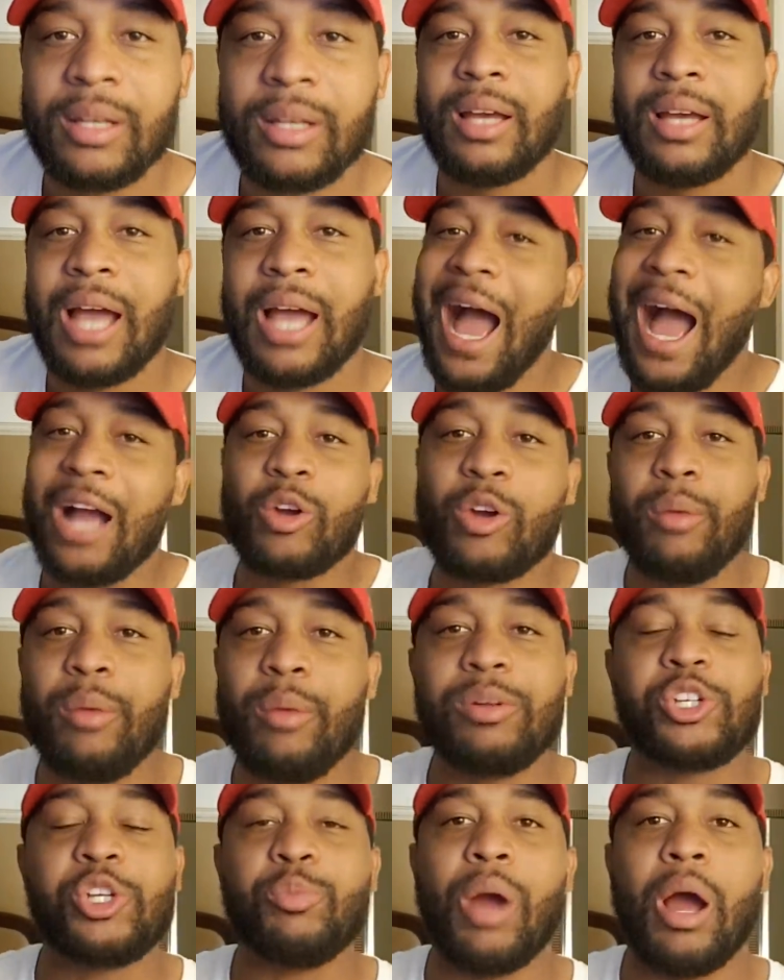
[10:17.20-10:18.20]
I agree
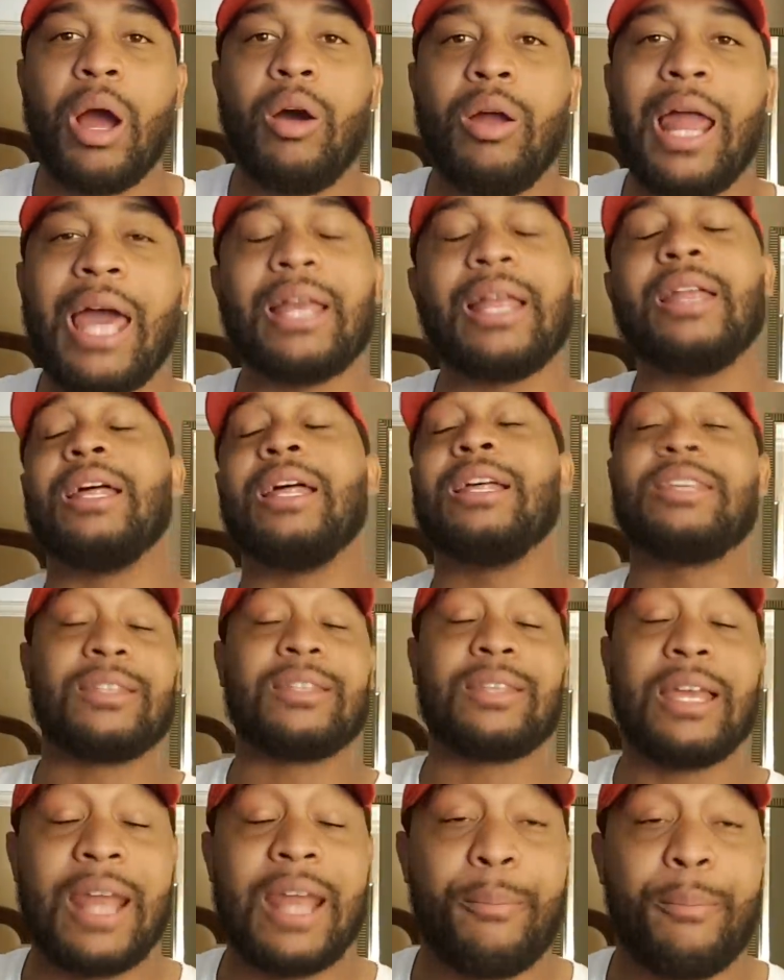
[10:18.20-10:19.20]
with you, bro. Like, that's the
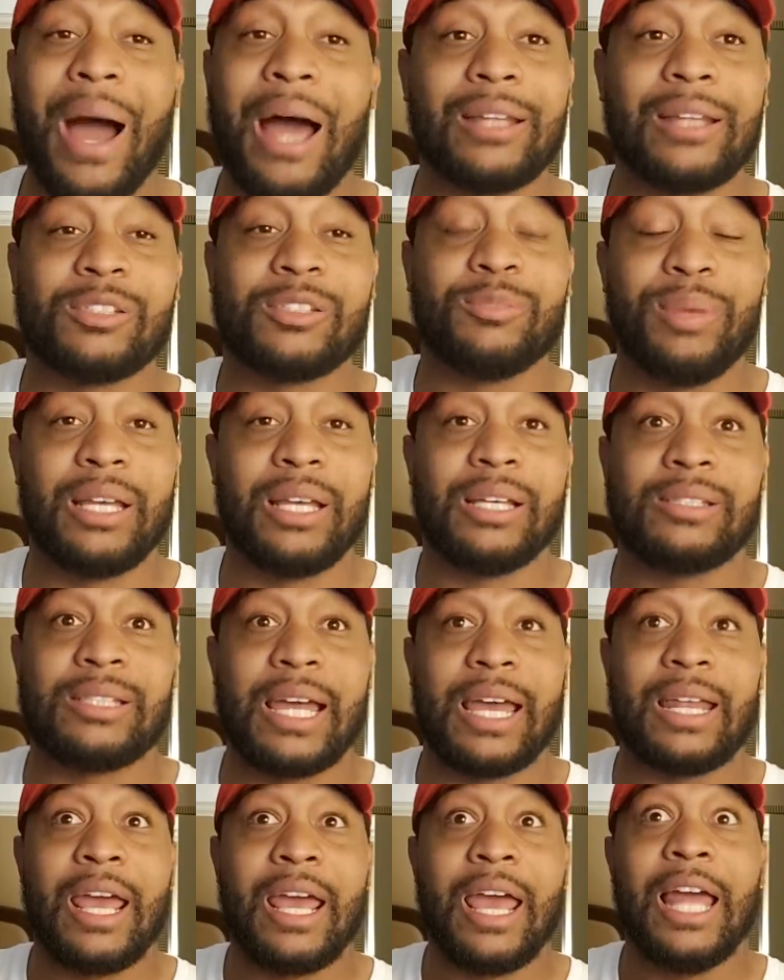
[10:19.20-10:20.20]
thing that bothers me is
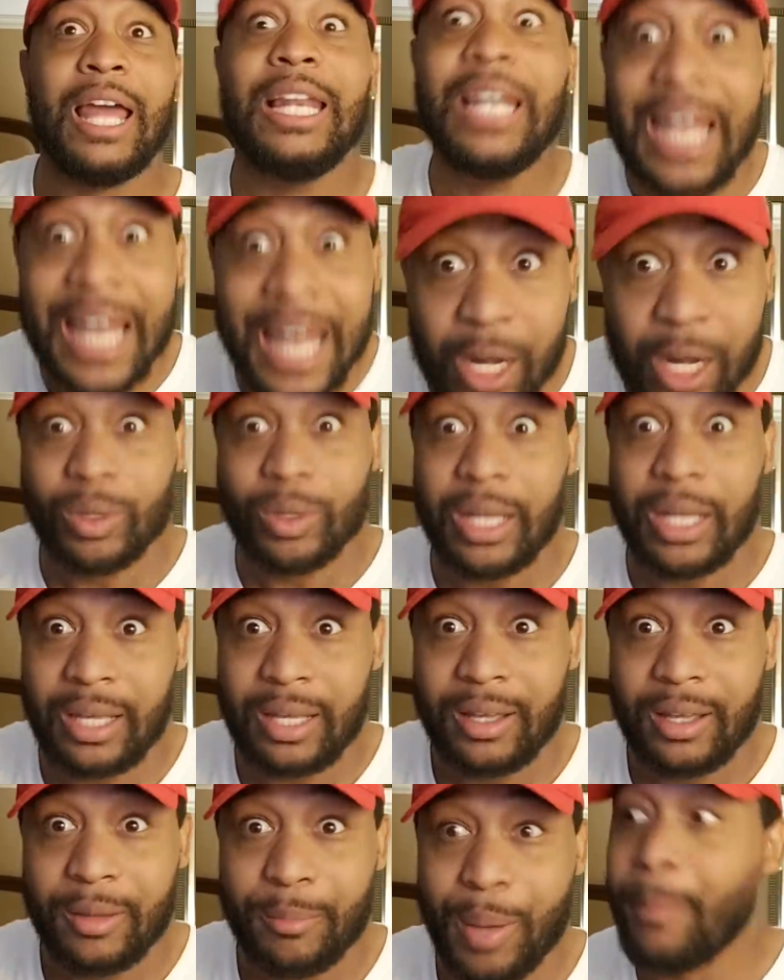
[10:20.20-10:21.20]
that literally
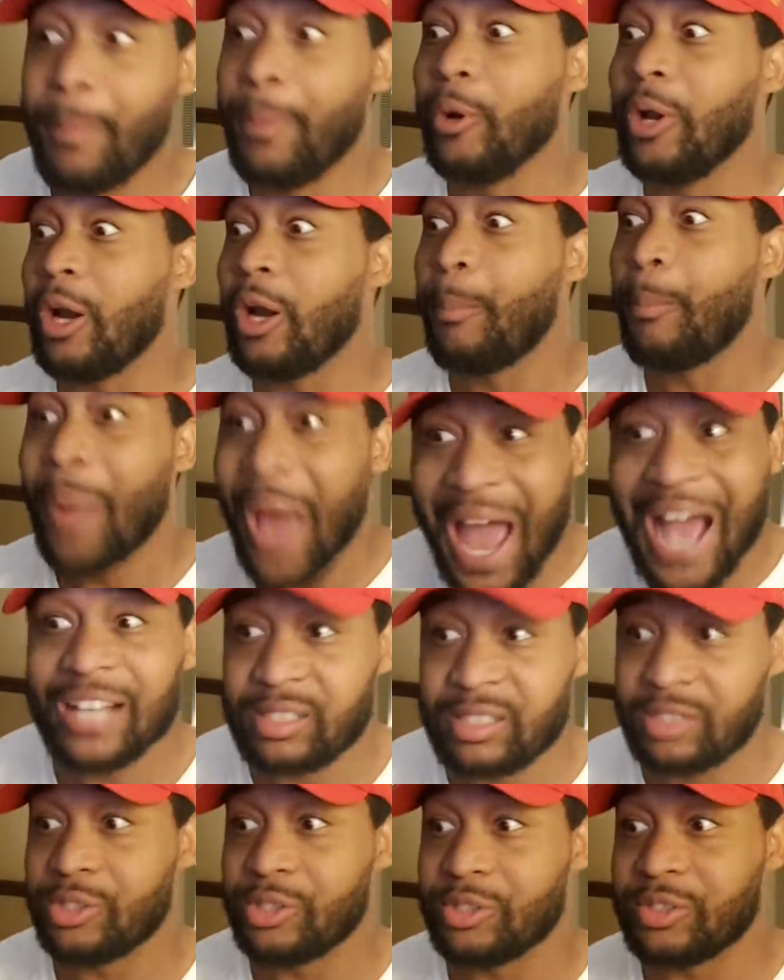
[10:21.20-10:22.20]
people that are
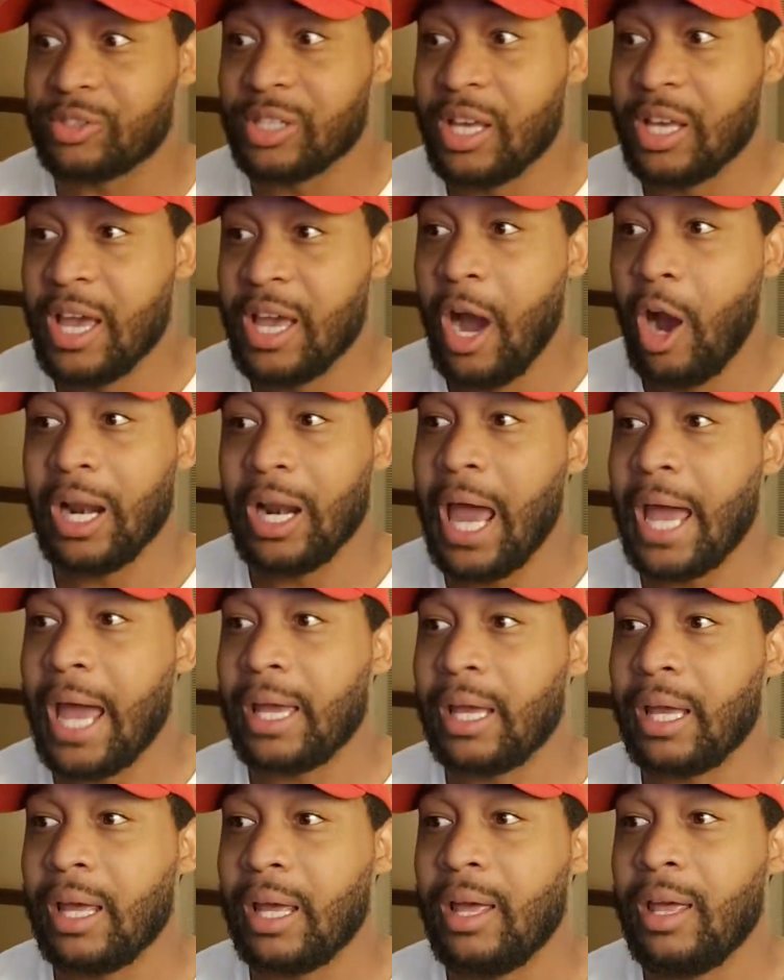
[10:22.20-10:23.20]
pastors are like,
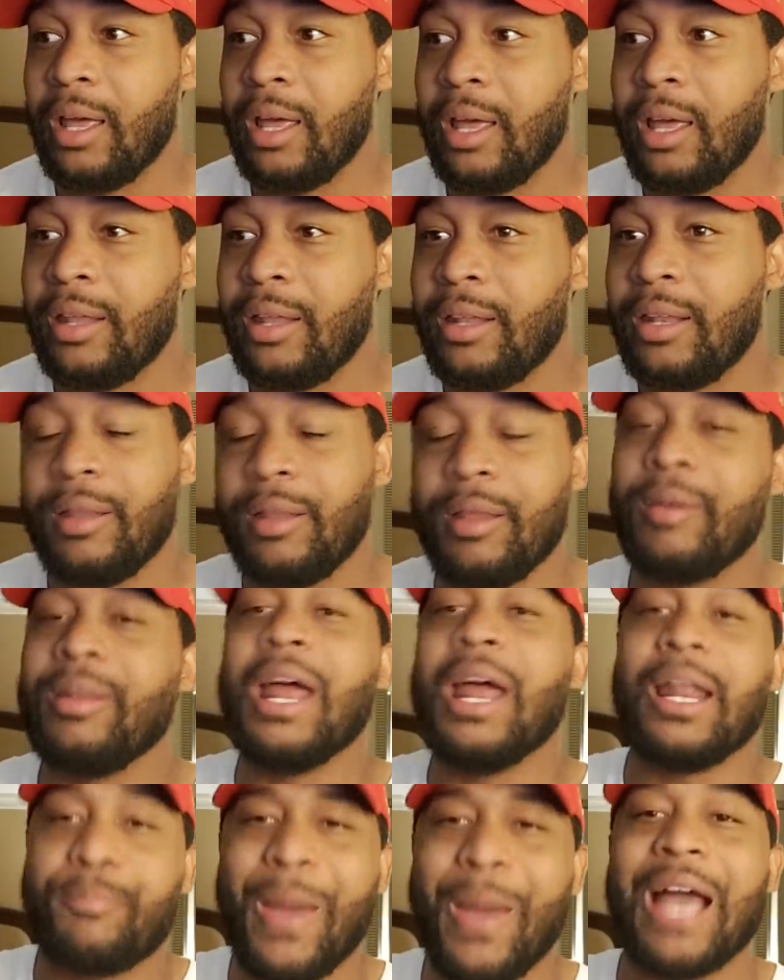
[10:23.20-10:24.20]
they're
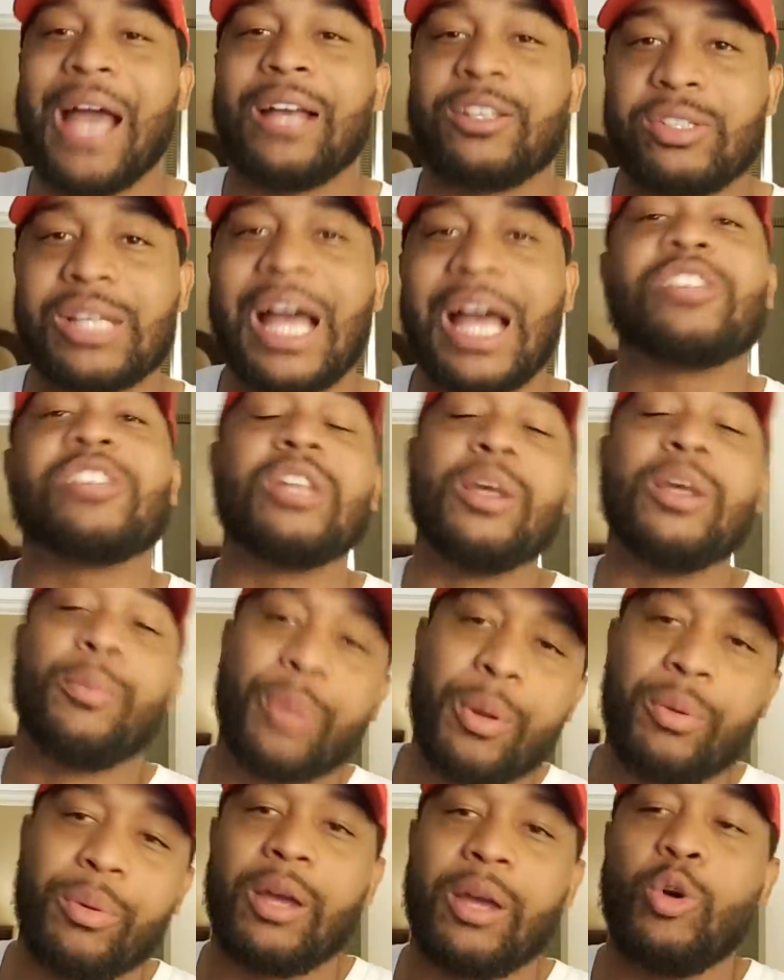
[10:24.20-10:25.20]
not pastors. I've seen
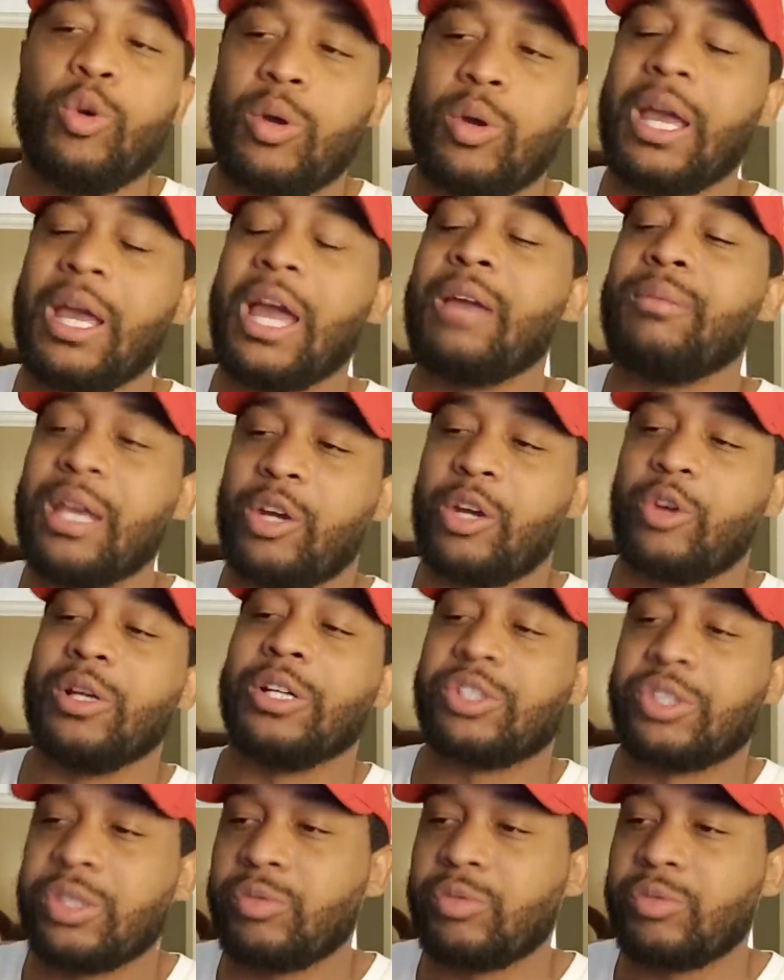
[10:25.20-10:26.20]
people that who came to
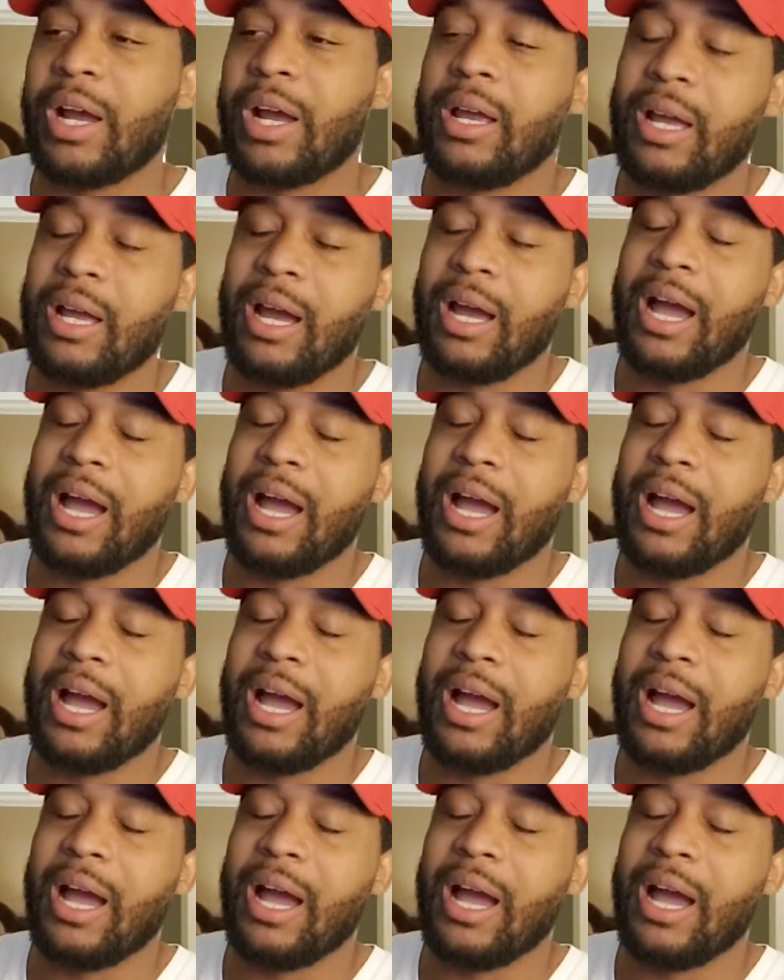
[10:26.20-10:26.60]
Christians, right?